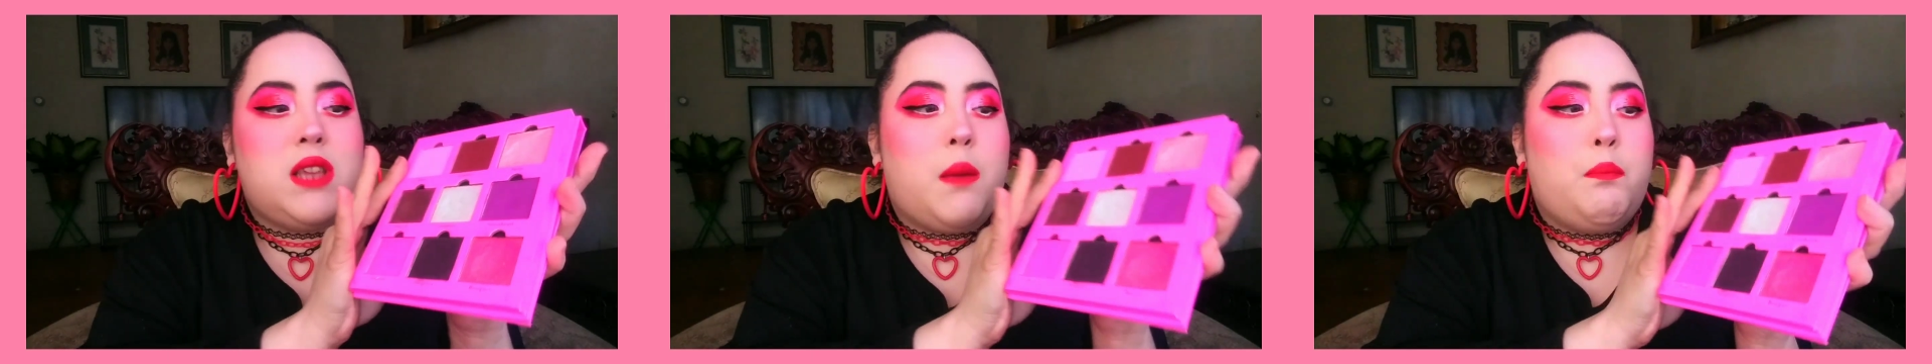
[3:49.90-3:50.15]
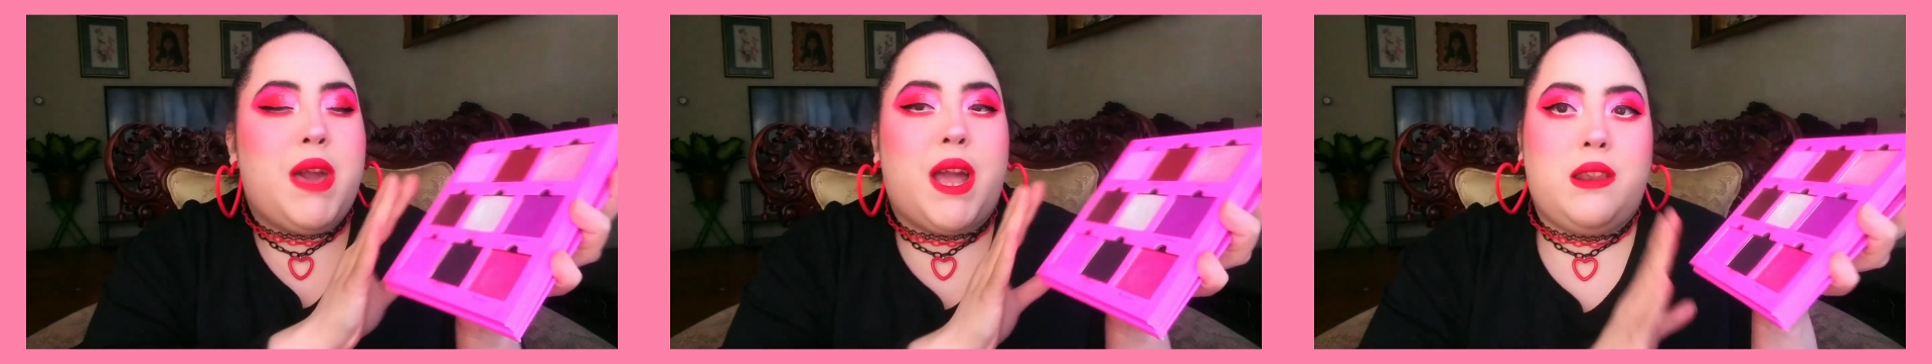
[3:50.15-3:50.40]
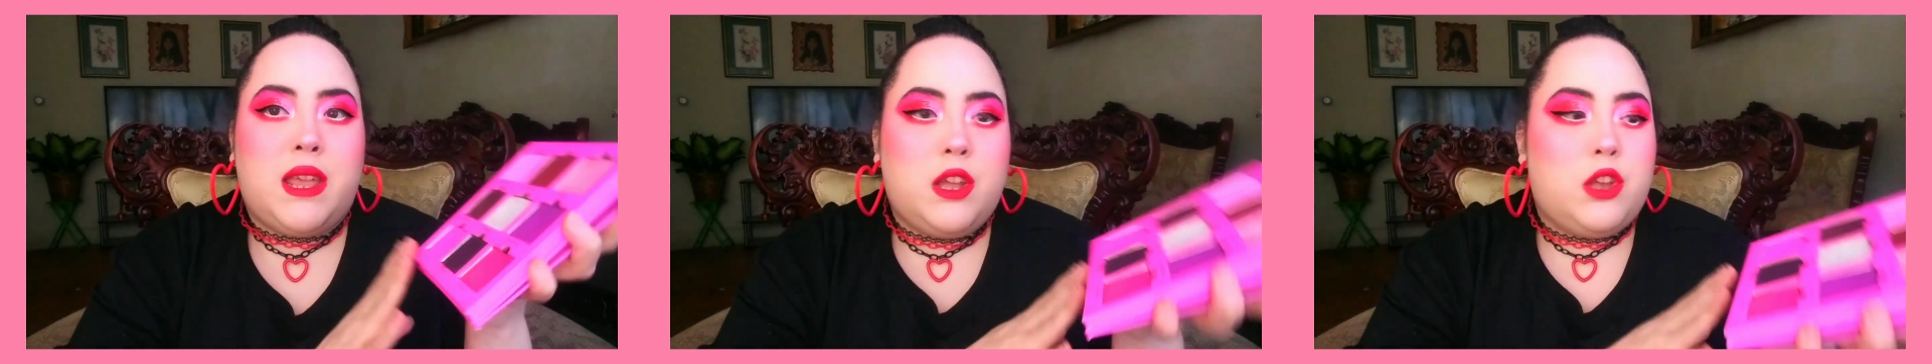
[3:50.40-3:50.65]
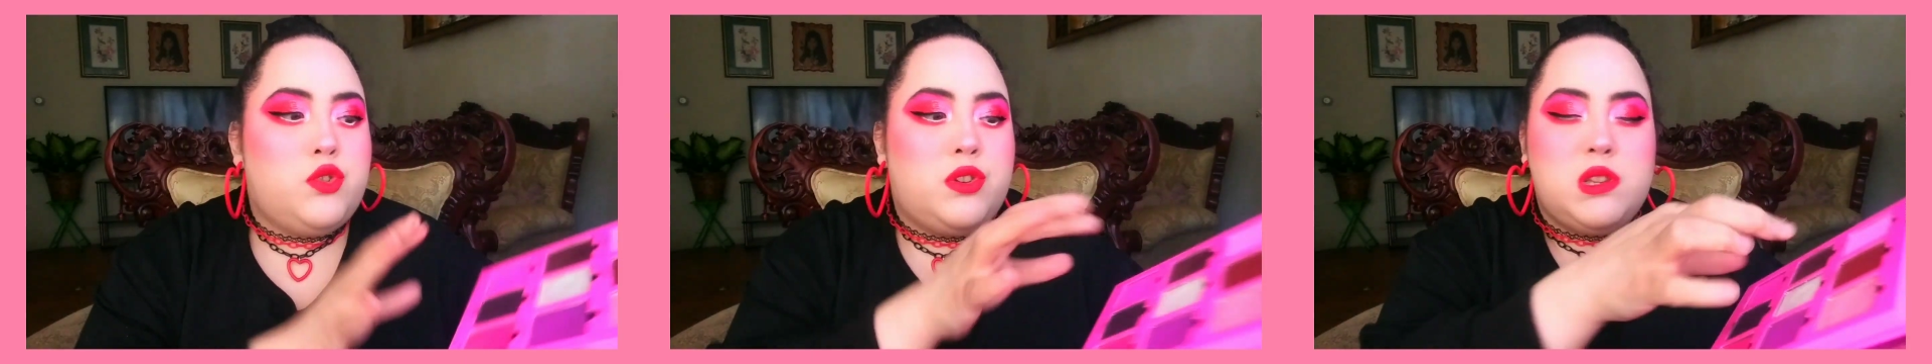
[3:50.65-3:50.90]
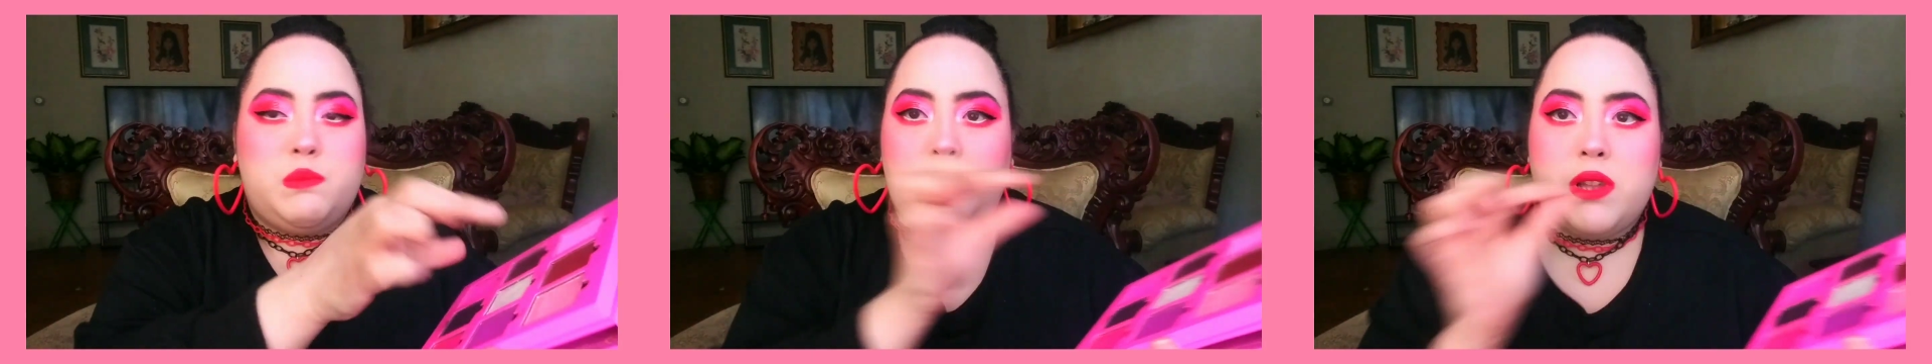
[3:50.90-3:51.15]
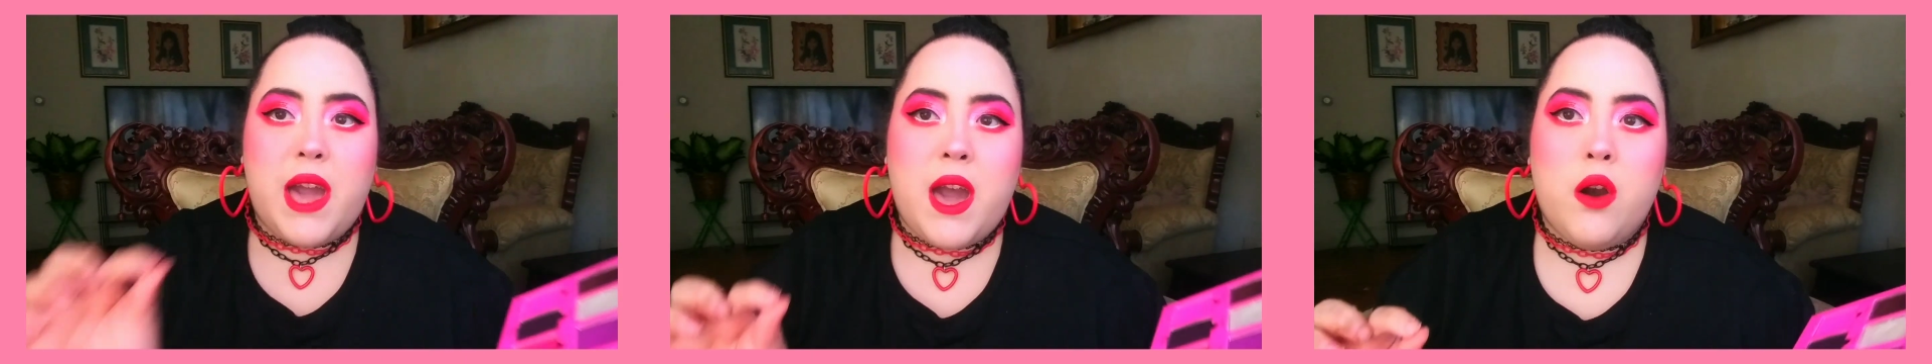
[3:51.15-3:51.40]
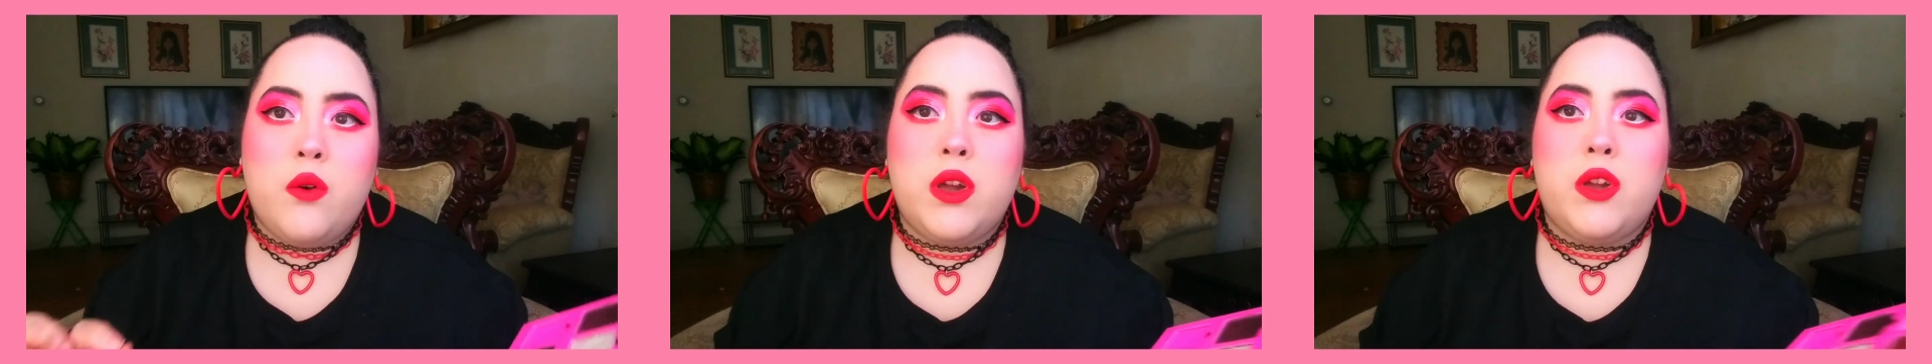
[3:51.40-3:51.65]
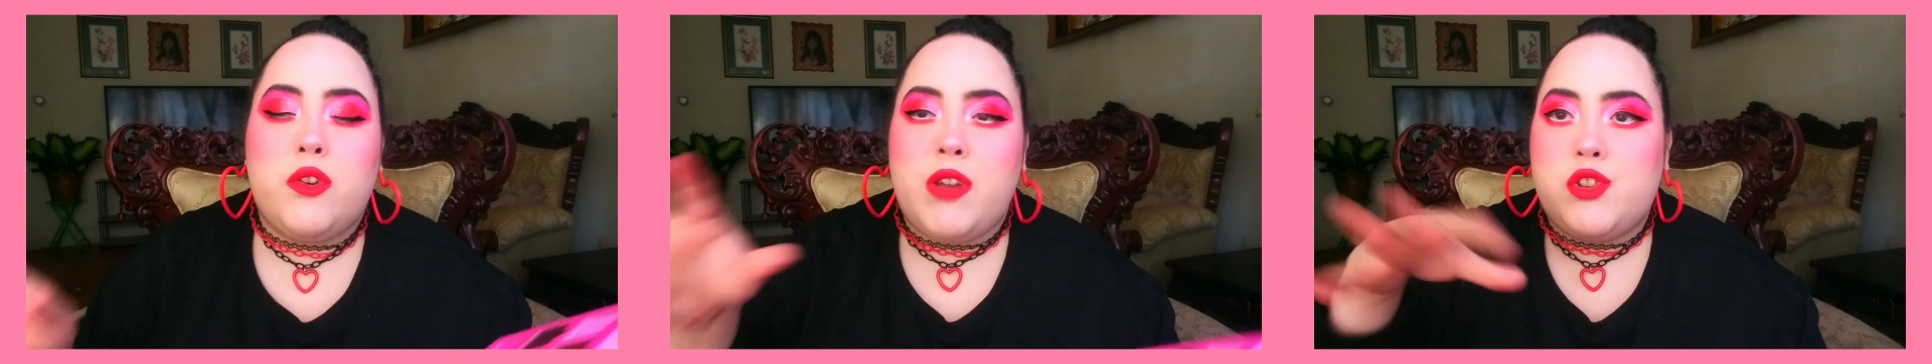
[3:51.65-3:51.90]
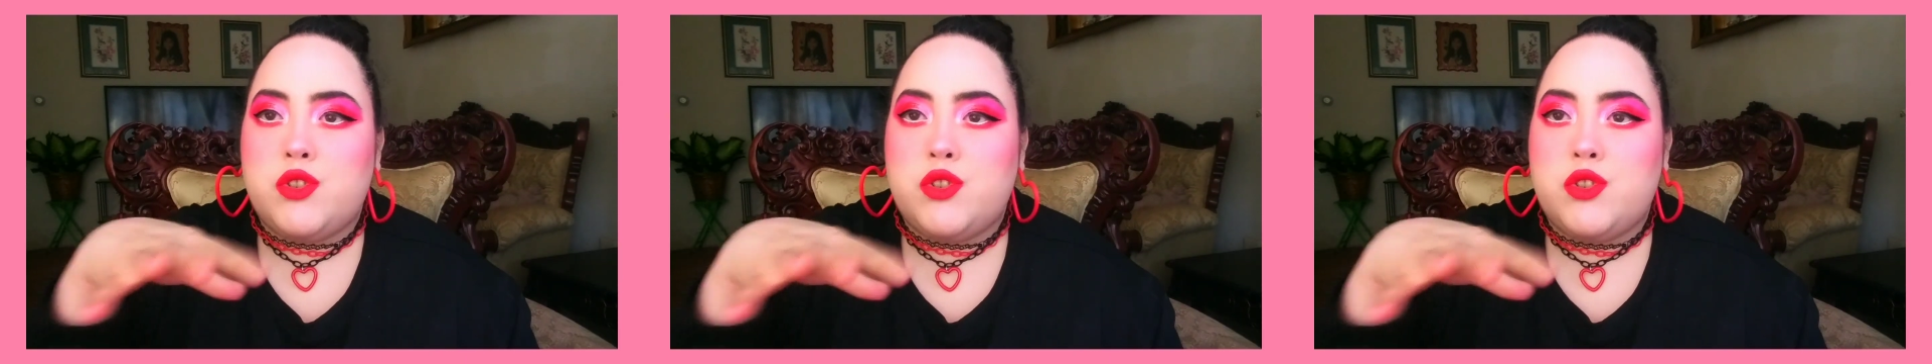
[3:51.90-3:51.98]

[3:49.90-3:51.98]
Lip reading: like magnetic because you can just pull it out and create